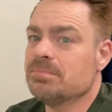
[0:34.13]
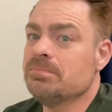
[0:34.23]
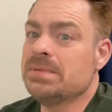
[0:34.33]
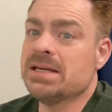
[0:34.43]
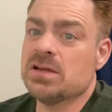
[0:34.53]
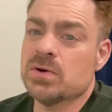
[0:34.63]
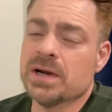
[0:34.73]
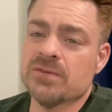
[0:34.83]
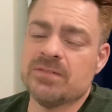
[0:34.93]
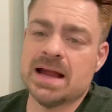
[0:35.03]
many you're
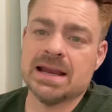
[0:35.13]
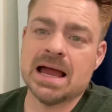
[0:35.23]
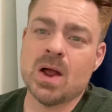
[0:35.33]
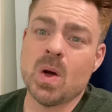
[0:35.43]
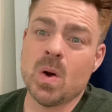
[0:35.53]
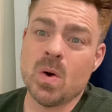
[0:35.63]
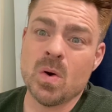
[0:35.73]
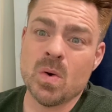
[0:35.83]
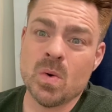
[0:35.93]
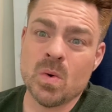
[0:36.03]
gonna find out,
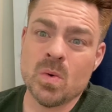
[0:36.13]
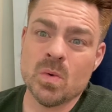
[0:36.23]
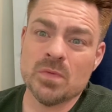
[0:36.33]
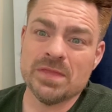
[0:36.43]
oh,